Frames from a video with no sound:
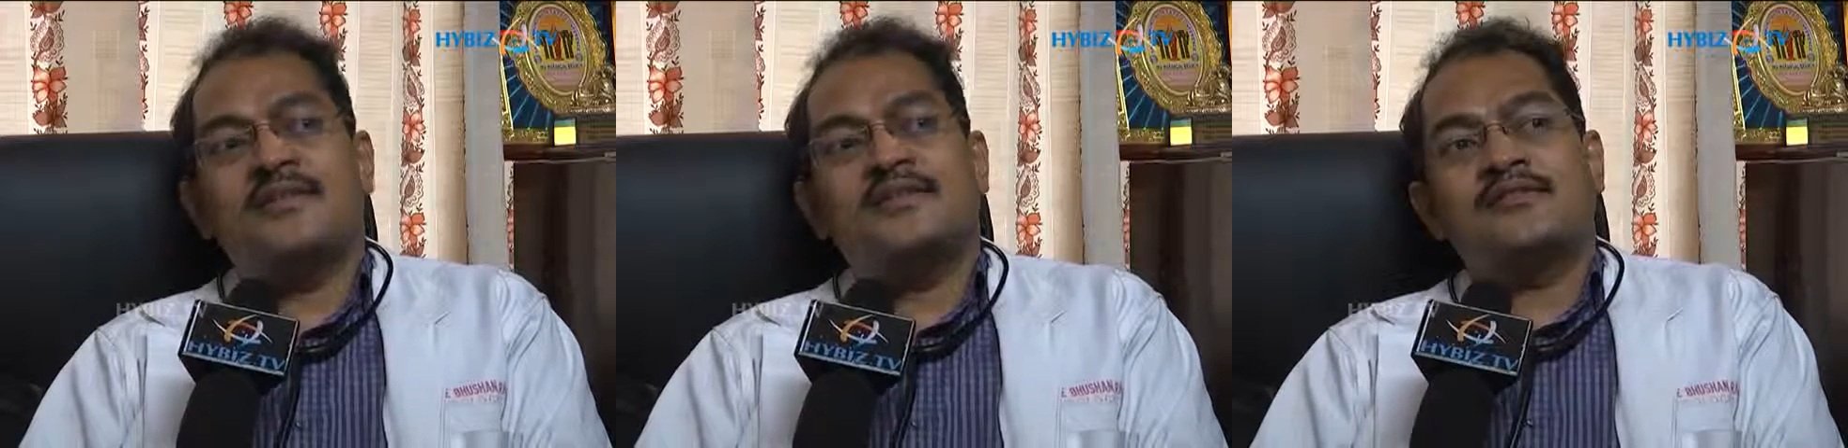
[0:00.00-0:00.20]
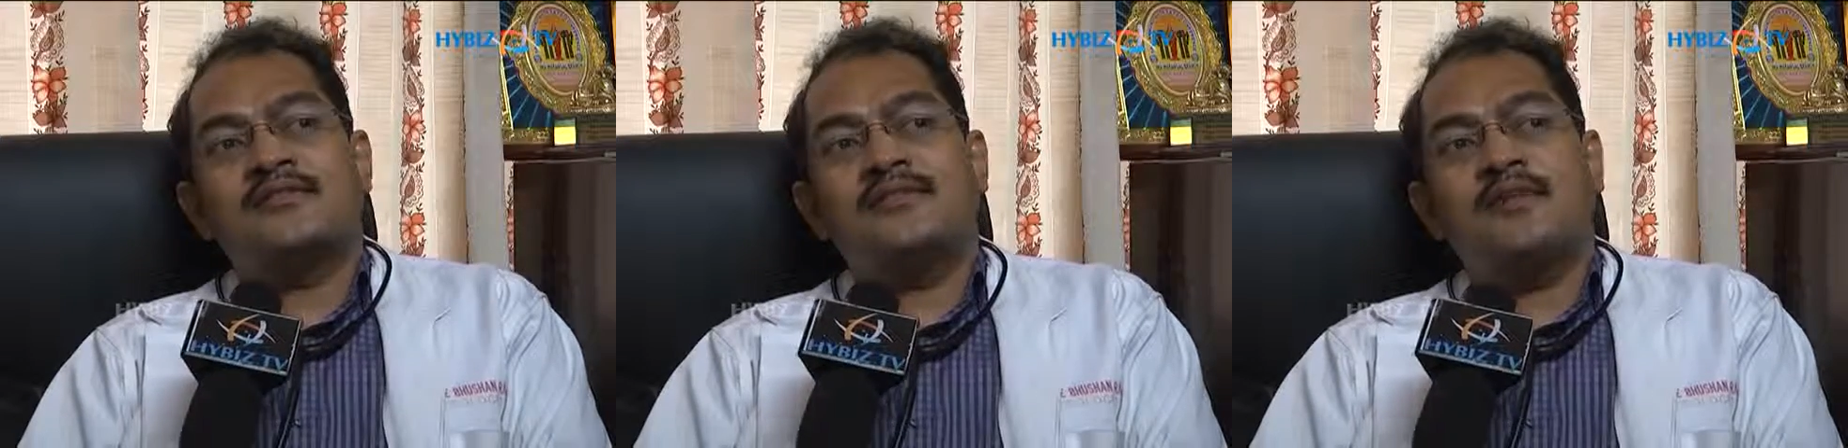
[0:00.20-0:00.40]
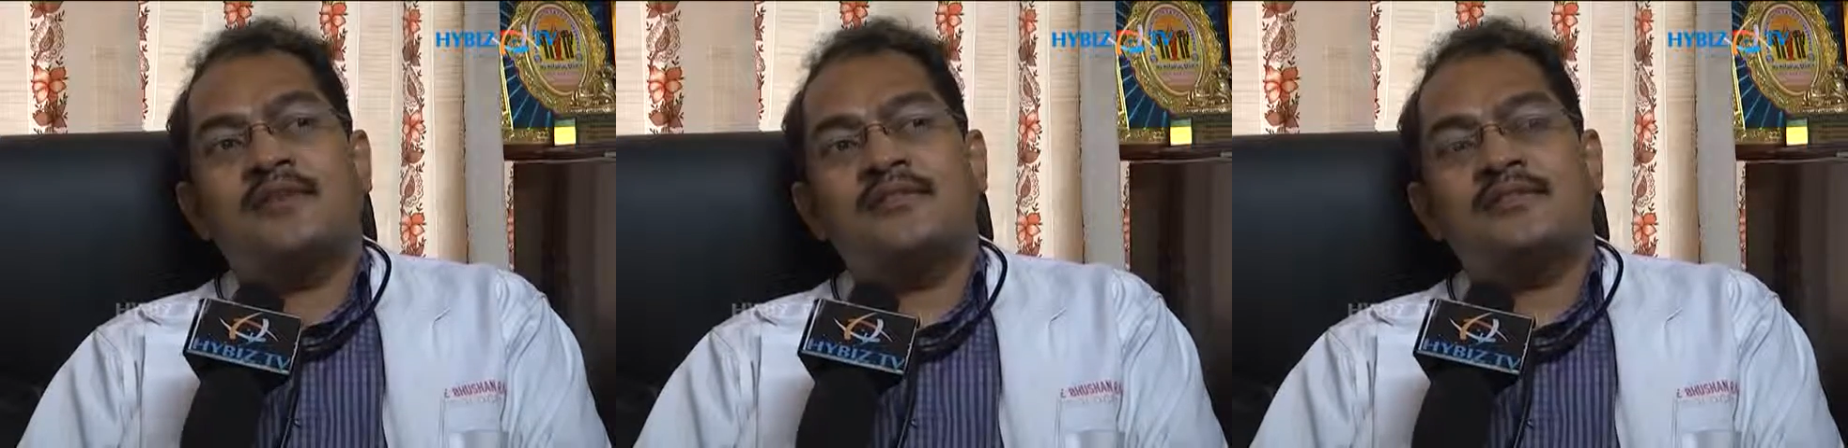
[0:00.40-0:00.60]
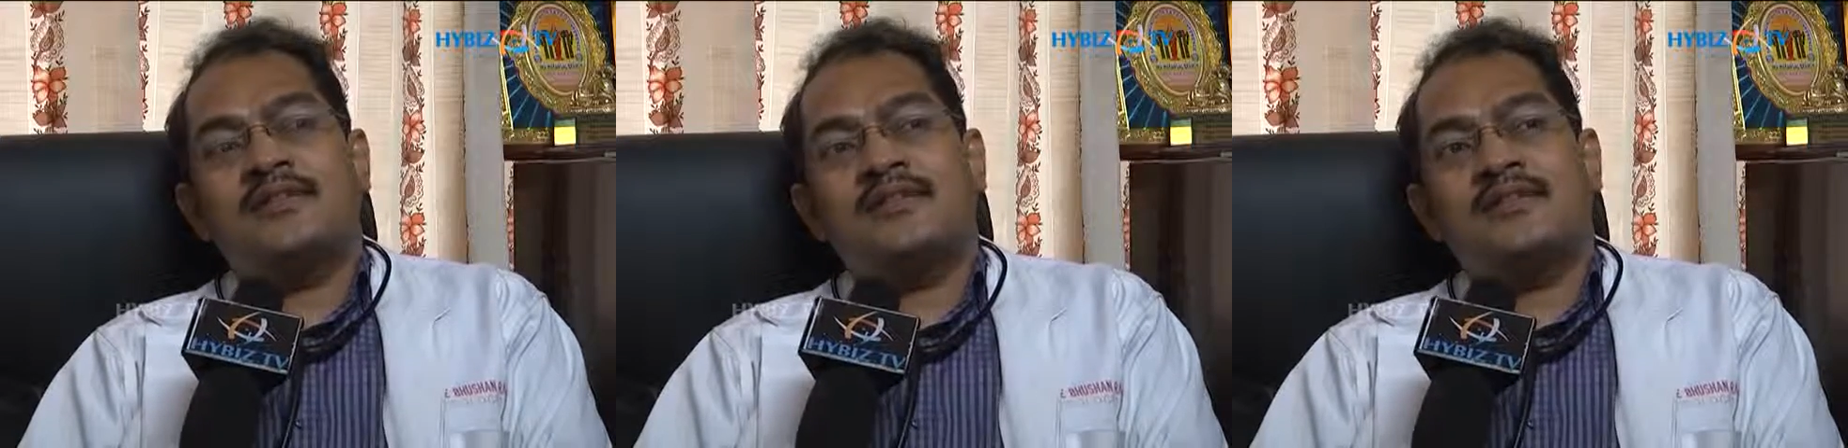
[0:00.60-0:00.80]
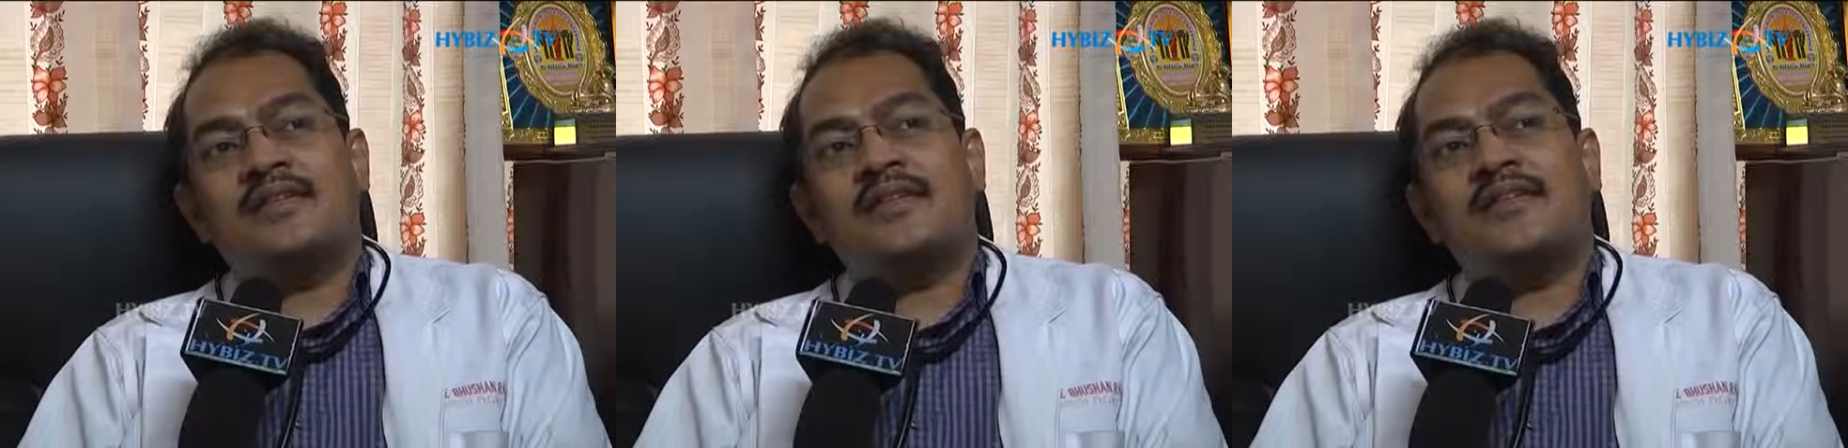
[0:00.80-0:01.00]
So
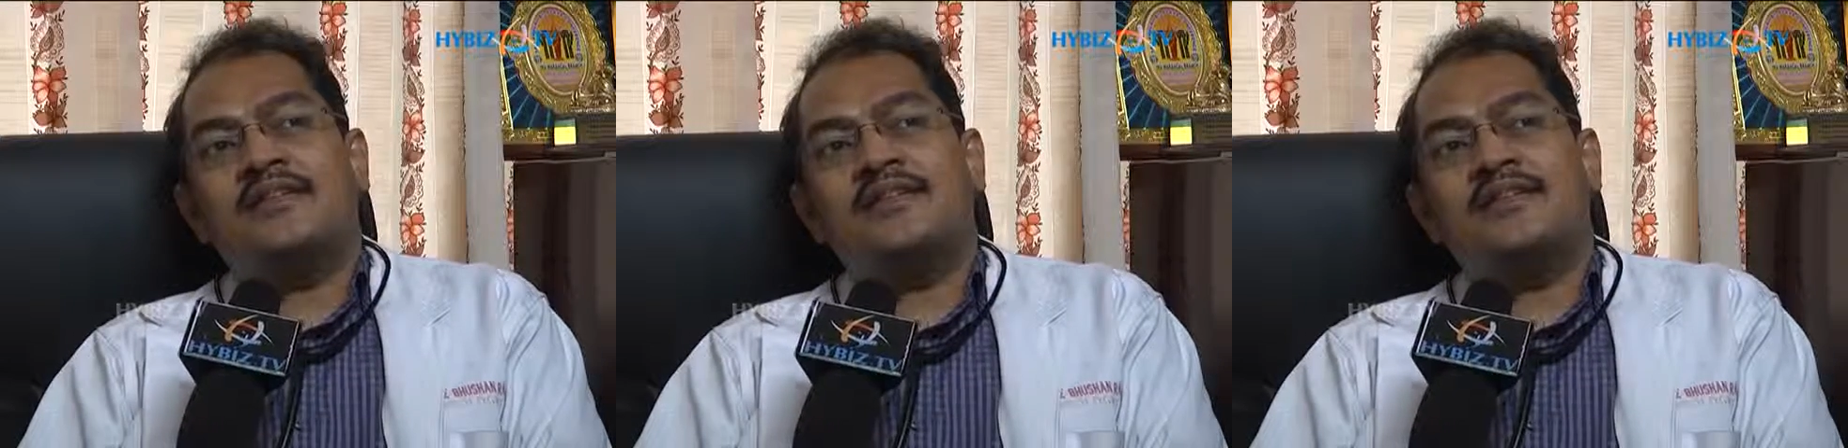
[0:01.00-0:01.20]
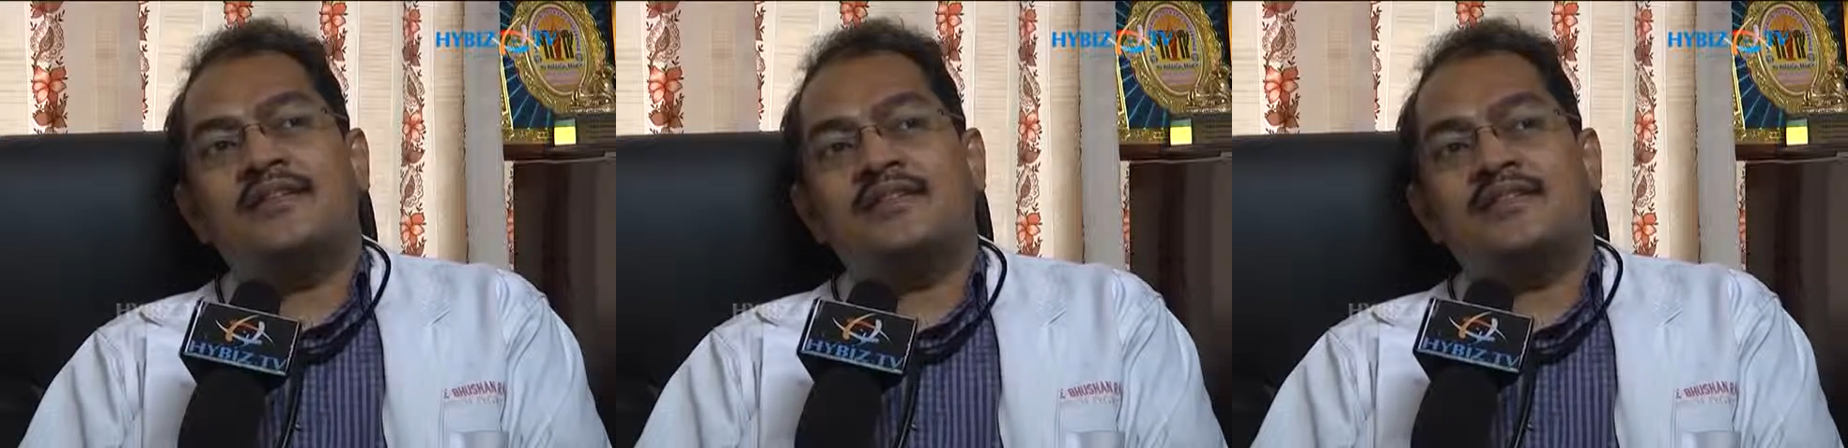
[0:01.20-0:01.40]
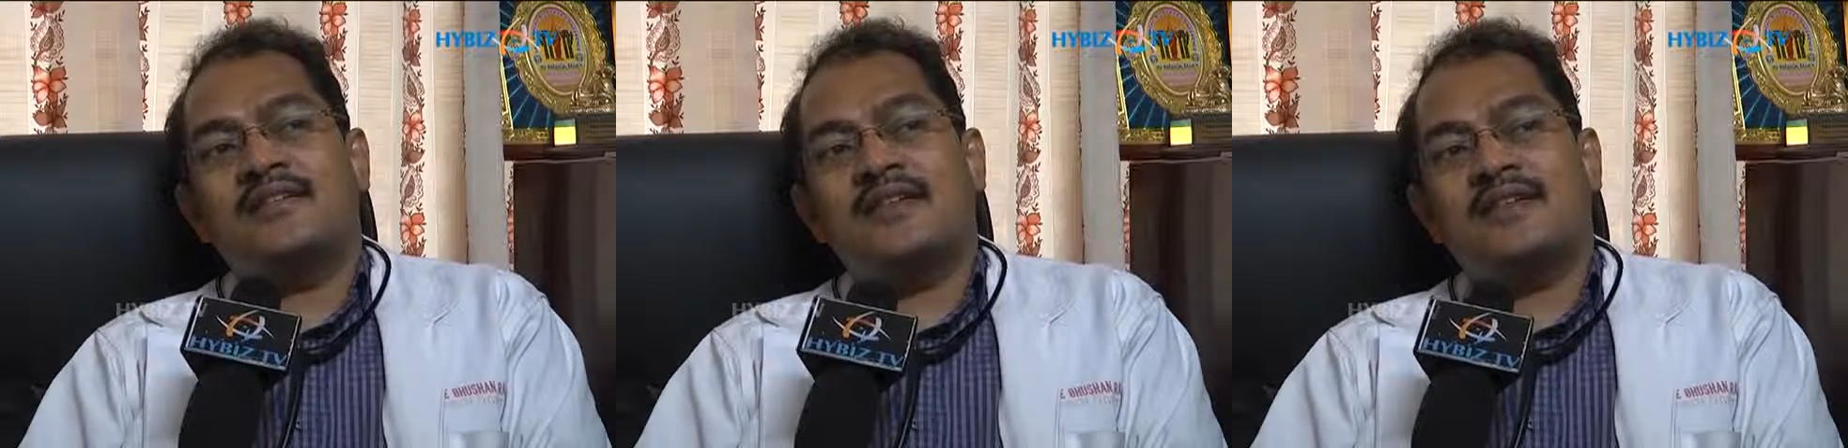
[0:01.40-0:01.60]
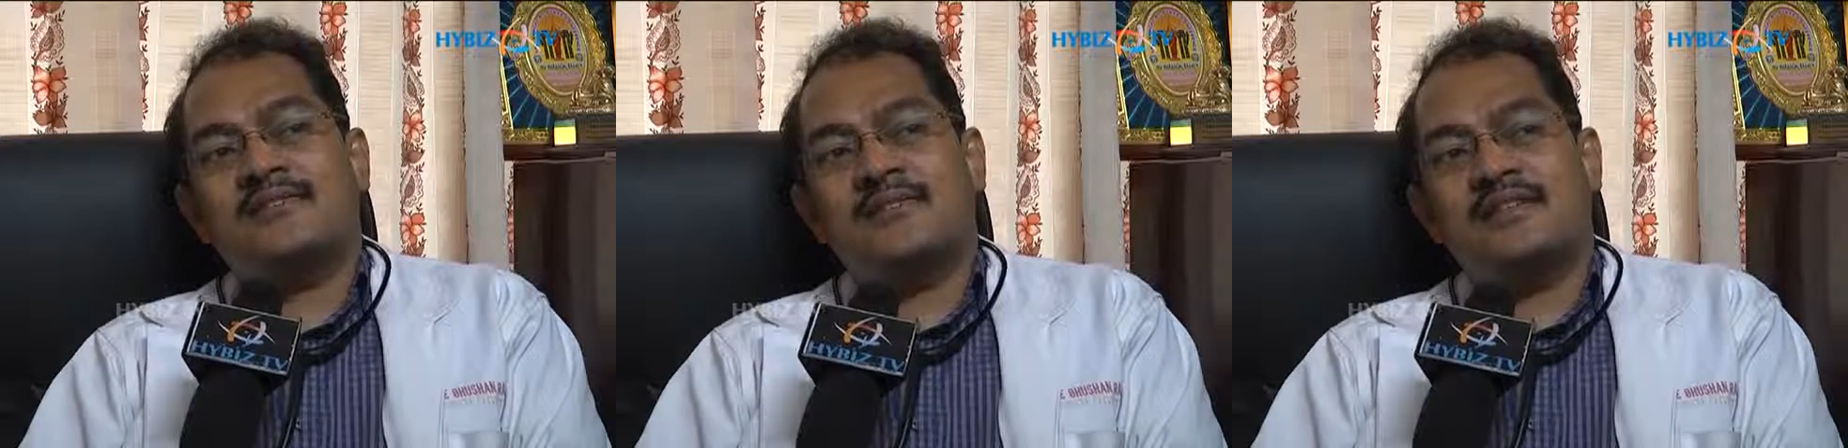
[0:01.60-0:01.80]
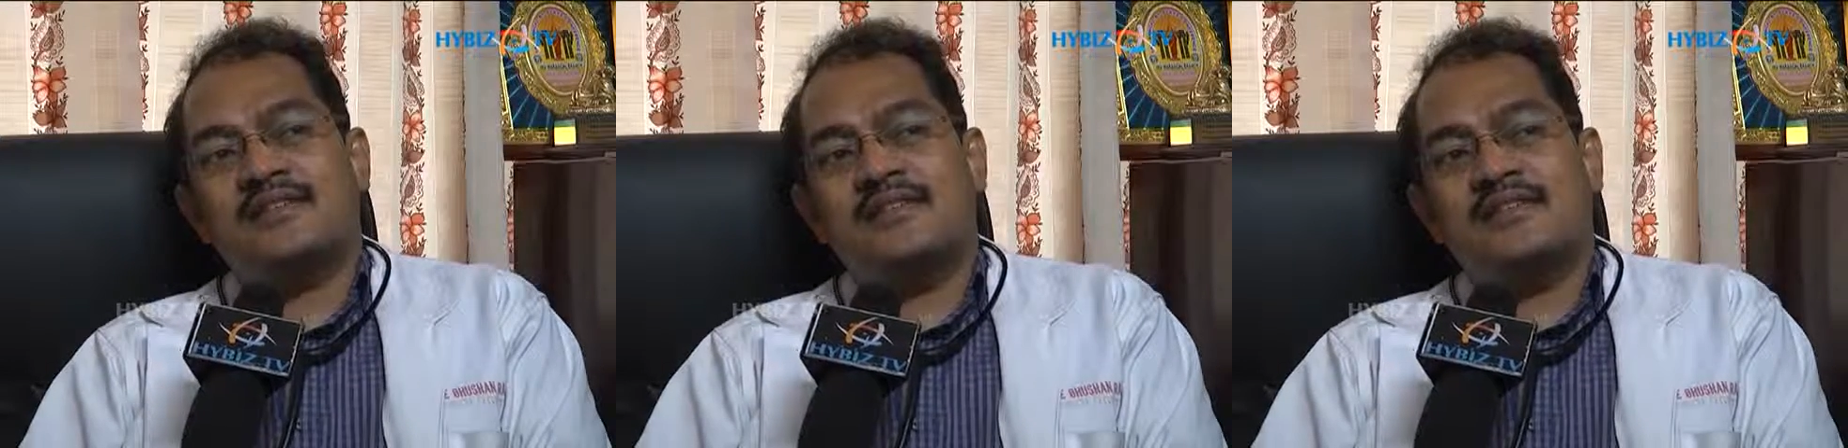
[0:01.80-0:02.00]
whatever the health related
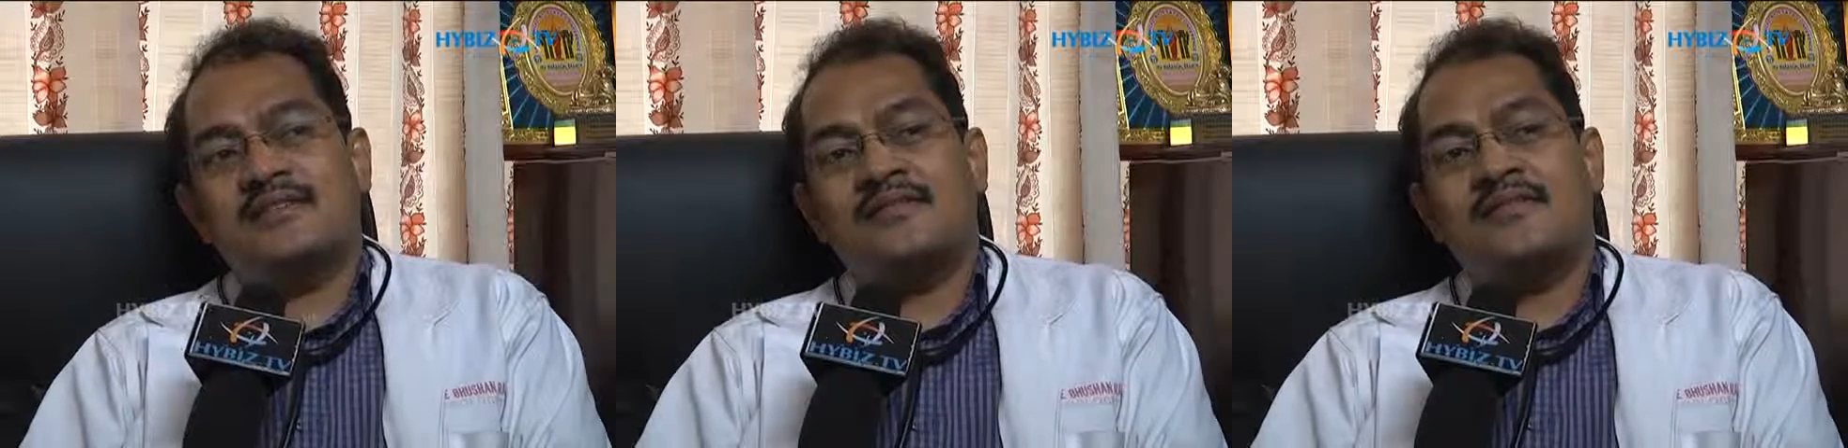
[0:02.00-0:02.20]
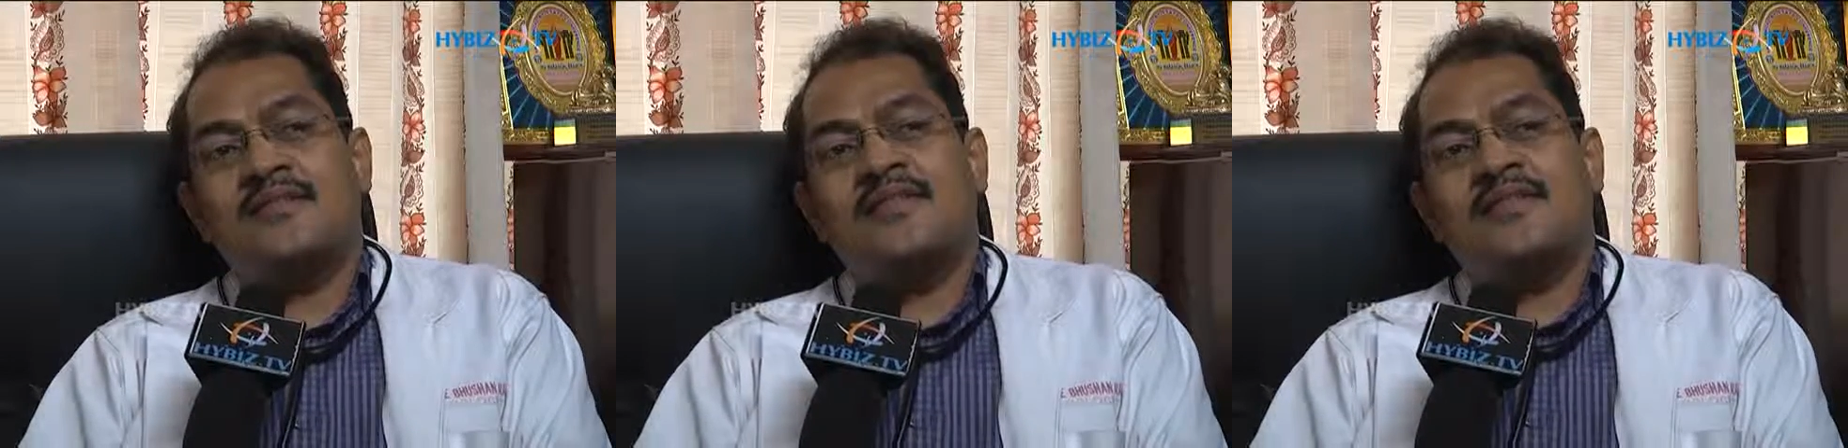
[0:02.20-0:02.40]
aspects are